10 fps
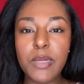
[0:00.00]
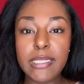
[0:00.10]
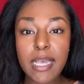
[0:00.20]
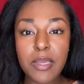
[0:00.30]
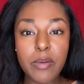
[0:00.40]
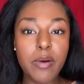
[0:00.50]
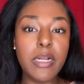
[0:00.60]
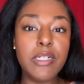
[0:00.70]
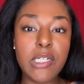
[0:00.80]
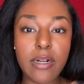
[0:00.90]
we take you on
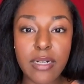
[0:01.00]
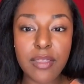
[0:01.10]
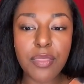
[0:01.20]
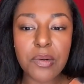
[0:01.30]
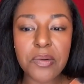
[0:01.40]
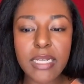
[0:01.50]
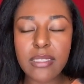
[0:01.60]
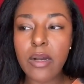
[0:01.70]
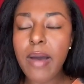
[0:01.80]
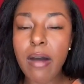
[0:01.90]
a journey through it.
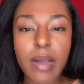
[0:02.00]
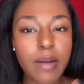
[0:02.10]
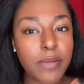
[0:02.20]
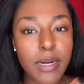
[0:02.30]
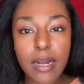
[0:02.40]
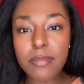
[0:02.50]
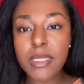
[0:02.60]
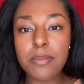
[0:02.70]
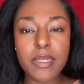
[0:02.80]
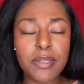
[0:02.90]
So however it comes
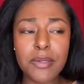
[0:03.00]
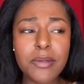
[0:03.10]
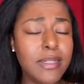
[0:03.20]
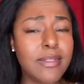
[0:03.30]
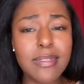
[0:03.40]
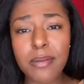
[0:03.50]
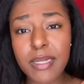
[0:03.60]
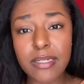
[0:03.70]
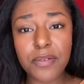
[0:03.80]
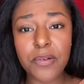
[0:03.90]
up to you, because it's going to
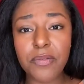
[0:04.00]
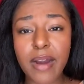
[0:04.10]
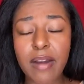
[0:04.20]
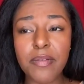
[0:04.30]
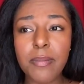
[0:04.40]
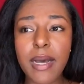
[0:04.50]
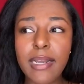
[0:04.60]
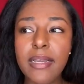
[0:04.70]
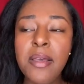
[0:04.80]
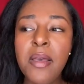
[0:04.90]
be different for
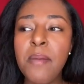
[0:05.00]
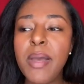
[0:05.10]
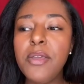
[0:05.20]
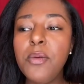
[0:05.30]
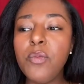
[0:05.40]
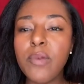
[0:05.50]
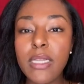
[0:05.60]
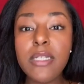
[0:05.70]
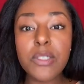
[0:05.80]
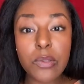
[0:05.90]
everybody, but you
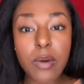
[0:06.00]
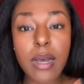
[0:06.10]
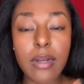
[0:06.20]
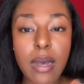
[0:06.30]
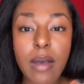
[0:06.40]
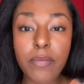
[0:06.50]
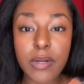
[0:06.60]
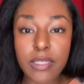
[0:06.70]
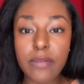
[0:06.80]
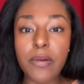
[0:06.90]
really do
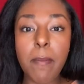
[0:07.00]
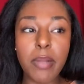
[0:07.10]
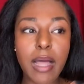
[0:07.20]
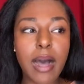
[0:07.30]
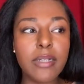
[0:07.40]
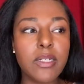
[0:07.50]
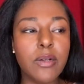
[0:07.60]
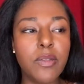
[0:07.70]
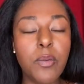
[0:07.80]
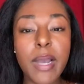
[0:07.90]
uncover different blocks
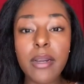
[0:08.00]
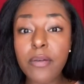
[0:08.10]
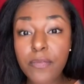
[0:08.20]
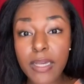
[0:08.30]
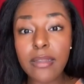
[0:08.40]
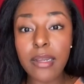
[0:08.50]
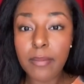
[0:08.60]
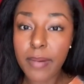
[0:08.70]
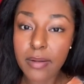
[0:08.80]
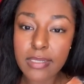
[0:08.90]
or the way you're feeling
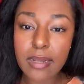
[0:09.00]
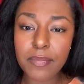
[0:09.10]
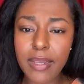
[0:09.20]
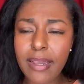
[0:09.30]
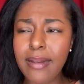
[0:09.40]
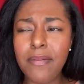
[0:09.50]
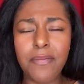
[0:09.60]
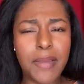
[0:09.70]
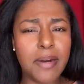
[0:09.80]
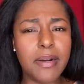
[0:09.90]
about something in a
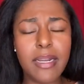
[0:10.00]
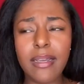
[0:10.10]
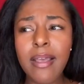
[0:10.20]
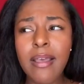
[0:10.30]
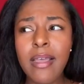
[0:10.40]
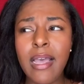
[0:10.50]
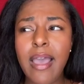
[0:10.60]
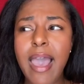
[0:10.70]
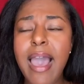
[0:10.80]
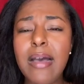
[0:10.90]
very
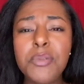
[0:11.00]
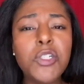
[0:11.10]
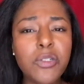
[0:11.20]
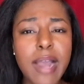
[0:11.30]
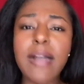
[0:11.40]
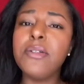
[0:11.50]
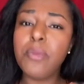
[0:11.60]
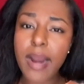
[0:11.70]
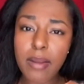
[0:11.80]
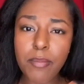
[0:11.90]
abstract
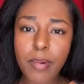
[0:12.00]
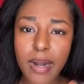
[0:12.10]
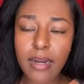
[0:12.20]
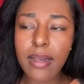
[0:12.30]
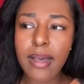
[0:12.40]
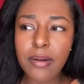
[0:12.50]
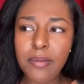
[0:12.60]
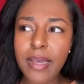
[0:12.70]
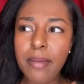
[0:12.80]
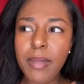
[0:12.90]
right brain kind of
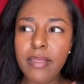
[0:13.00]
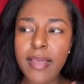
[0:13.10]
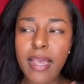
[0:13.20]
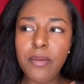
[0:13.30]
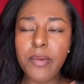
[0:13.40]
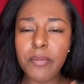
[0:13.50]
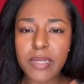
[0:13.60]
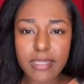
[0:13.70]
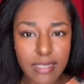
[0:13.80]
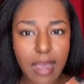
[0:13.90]
way. But then when
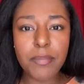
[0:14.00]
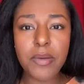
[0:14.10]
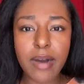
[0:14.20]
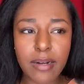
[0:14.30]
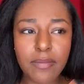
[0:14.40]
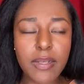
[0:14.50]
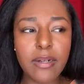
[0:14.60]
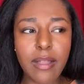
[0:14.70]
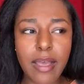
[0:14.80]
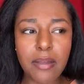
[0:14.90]
we snap you out of it,
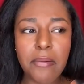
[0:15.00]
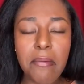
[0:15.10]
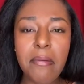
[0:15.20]
you're like,